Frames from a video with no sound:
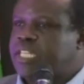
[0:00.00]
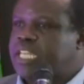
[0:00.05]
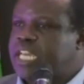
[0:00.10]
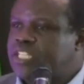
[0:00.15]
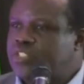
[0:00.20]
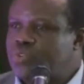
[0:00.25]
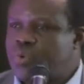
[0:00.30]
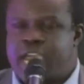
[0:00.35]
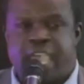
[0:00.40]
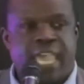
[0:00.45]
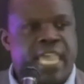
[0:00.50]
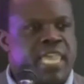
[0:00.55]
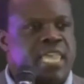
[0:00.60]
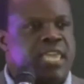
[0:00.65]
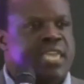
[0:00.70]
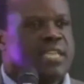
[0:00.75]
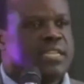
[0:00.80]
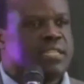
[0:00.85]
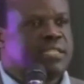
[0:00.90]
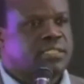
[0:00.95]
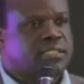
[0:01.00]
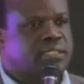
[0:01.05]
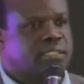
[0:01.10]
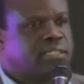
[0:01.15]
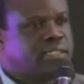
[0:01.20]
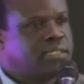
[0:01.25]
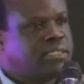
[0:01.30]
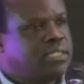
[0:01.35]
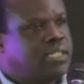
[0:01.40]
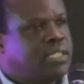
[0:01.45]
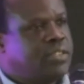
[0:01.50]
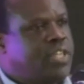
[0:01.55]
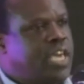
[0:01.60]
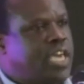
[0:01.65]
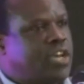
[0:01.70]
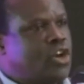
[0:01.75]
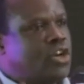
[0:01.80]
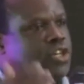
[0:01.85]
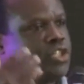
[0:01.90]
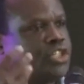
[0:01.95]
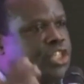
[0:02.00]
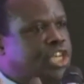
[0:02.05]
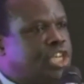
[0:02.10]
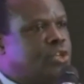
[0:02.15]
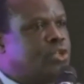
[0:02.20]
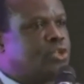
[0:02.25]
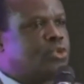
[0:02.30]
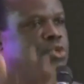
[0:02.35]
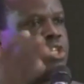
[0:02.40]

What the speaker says: And that's why they continue